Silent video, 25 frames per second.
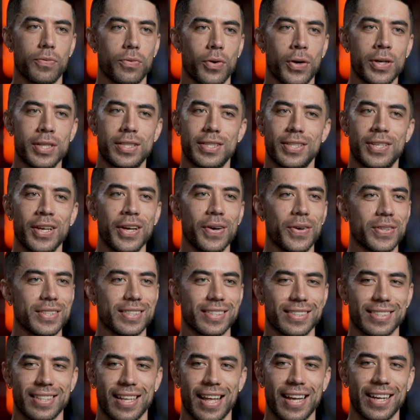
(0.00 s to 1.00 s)
voice
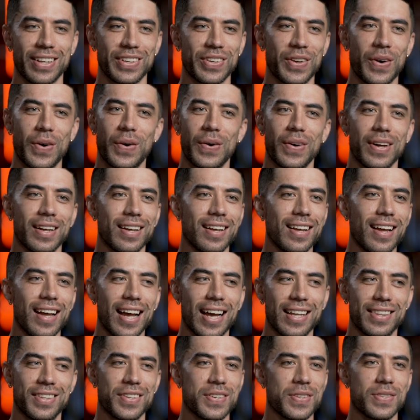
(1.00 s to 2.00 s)
was like not,
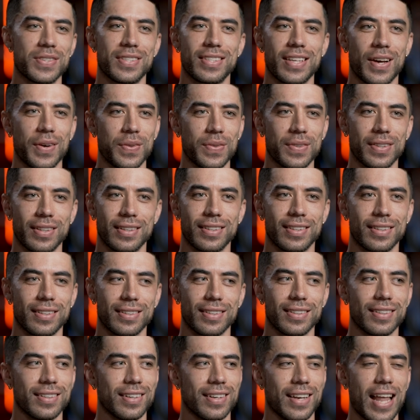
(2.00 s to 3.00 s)
it didn't sound
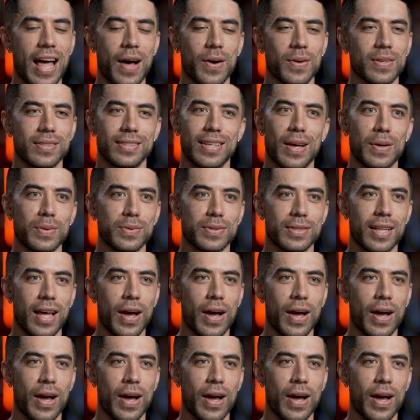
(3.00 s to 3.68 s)
how it sounds